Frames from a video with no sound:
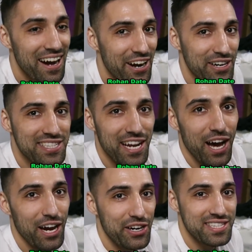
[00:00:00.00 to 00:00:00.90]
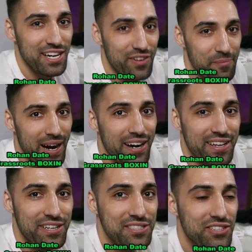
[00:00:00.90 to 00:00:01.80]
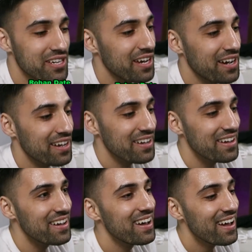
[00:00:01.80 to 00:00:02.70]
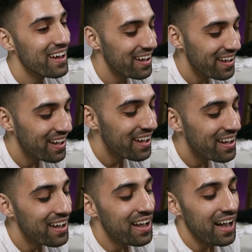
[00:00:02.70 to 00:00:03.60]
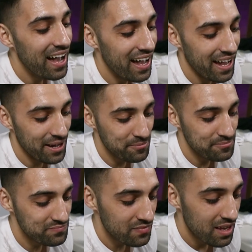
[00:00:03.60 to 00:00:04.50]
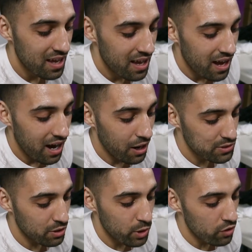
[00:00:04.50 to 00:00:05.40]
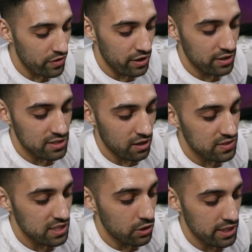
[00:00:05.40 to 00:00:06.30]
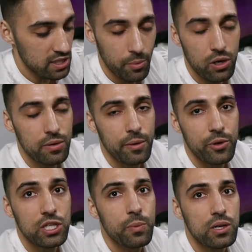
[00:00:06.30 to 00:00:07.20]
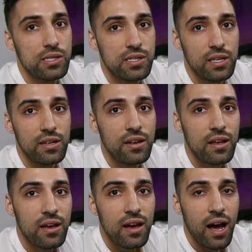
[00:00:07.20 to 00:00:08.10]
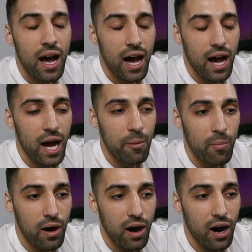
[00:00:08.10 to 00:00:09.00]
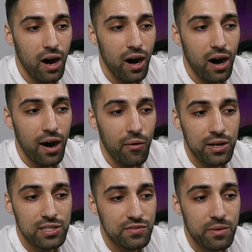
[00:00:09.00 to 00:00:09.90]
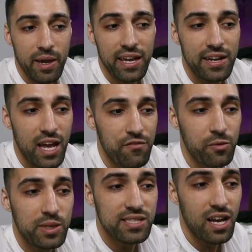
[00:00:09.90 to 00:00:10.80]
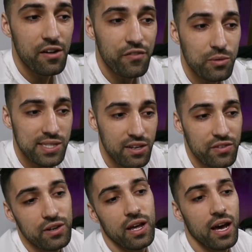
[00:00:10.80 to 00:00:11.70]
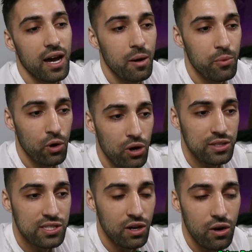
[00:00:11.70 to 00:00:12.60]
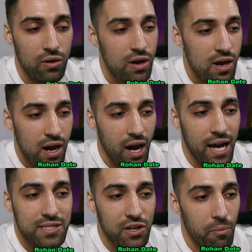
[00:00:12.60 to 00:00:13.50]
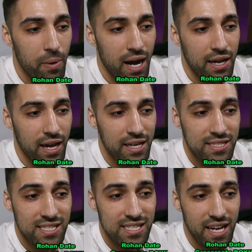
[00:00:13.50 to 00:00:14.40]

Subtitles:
I heard it's a lovely part of the country, yeah. I was coming over to obviously go into the British boxing scene. I wanted to obviously make a name for myself. I was living abroad, so I had to come back and